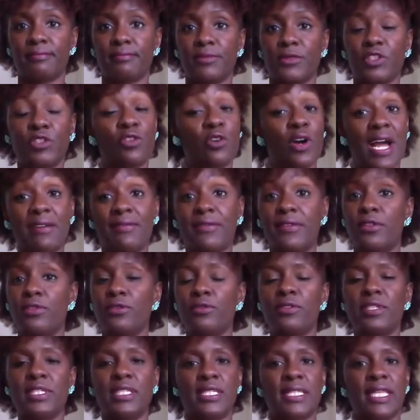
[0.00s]
you're going to have to do
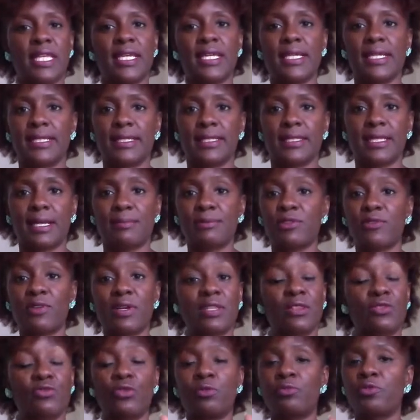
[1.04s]
these things. I'm going to
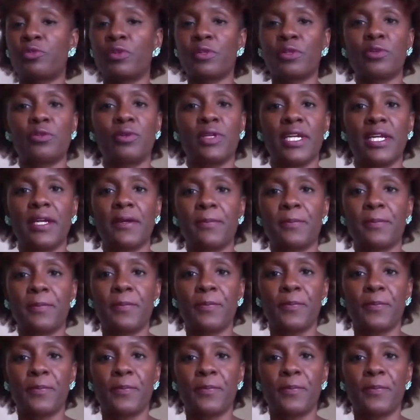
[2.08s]
run through them real quick.